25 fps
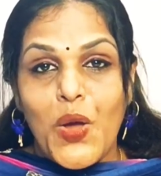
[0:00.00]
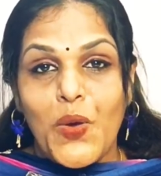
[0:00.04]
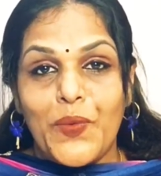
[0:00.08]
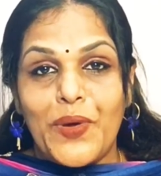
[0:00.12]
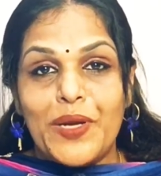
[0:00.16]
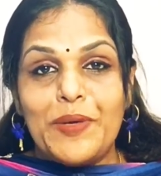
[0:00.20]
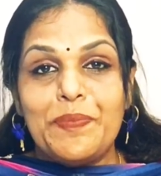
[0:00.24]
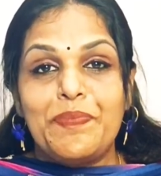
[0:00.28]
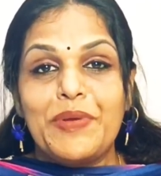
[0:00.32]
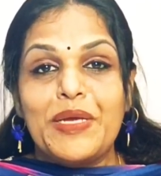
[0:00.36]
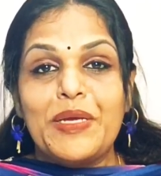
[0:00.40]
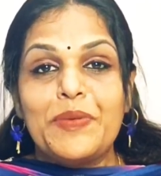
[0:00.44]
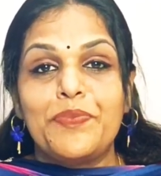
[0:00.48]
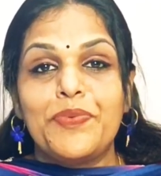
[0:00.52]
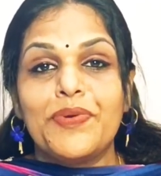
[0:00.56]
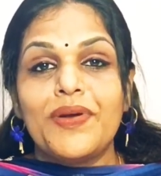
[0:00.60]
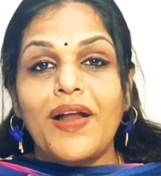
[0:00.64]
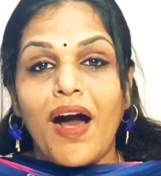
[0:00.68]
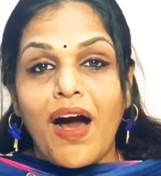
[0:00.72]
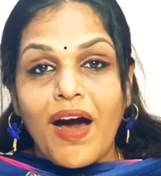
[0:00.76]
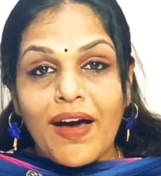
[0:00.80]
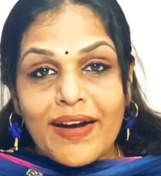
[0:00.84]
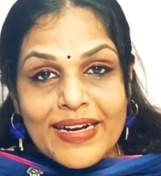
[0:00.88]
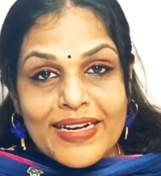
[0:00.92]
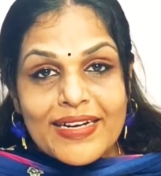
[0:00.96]
When people
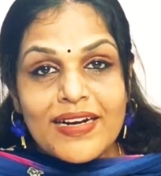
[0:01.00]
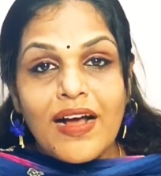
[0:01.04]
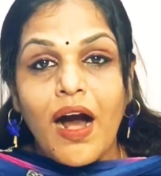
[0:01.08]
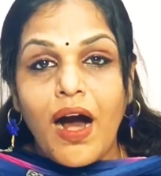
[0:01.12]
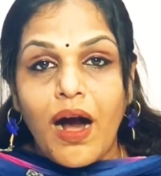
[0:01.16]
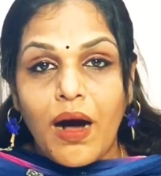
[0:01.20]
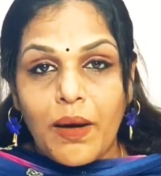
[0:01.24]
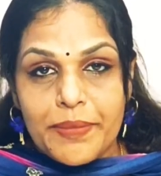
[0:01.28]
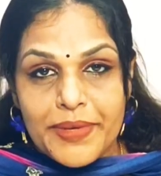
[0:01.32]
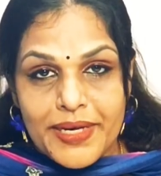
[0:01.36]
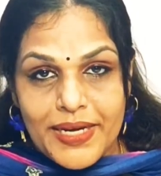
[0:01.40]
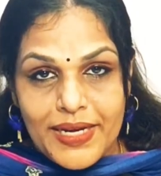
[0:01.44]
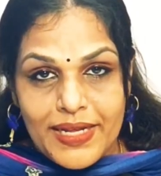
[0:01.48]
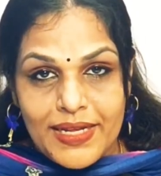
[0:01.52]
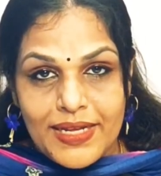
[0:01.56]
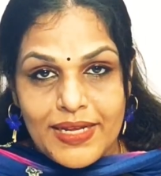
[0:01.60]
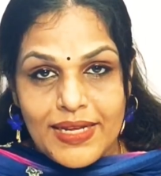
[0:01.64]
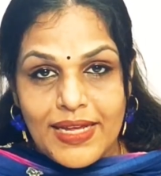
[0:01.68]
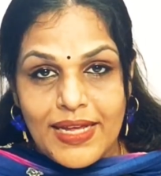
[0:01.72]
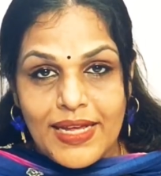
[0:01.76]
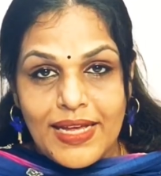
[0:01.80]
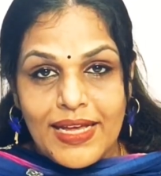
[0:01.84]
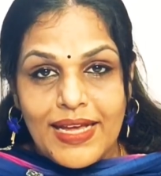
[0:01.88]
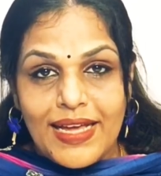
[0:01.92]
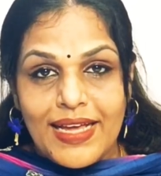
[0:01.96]
are in harmony,
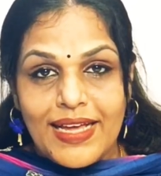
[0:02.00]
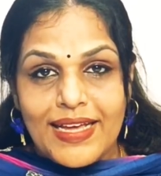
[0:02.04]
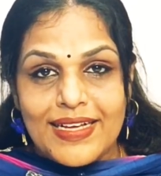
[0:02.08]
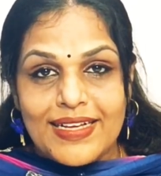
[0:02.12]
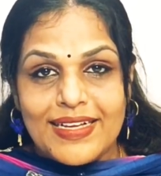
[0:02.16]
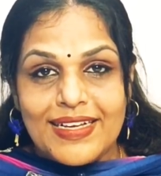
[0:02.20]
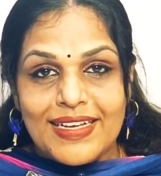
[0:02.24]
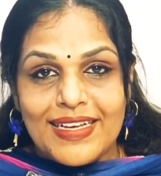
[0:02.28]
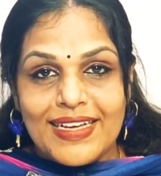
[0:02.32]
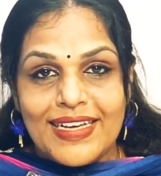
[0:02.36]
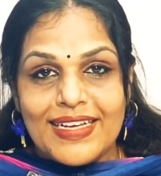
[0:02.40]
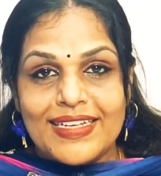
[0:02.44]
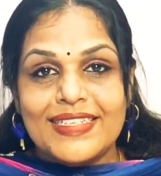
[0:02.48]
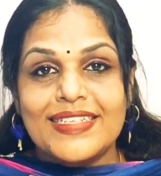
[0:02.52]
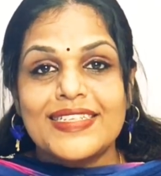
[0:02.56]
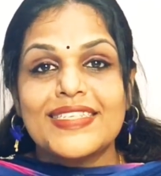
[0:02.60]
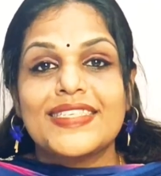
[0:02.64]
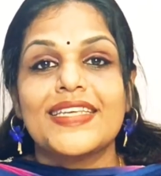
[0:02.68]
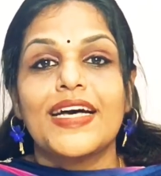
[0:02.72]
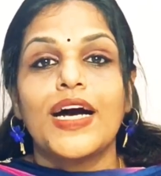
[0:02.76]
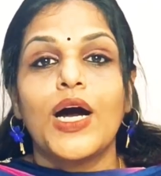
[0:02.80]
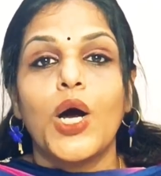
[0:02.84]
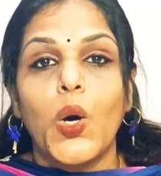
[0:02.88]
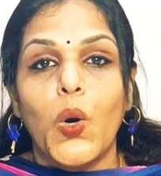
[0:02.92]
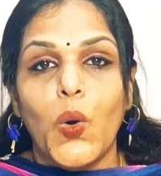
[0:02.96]
it
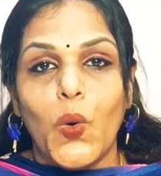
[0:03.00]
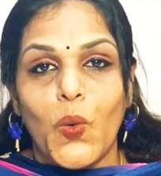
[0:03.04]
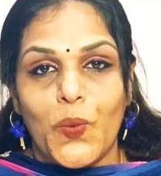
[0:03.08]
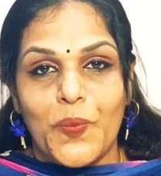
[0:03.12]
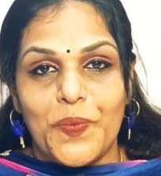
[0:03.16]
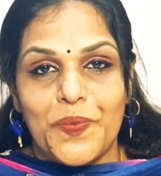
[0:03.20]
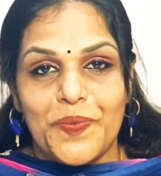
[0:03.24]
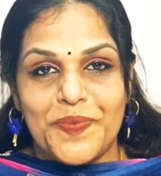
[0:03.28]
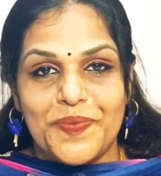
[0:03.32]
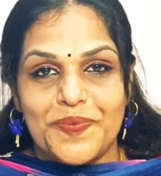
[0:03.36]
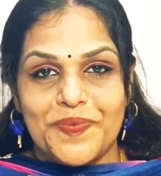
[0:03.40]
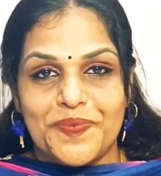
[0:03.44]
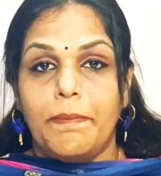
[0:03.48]
is a home.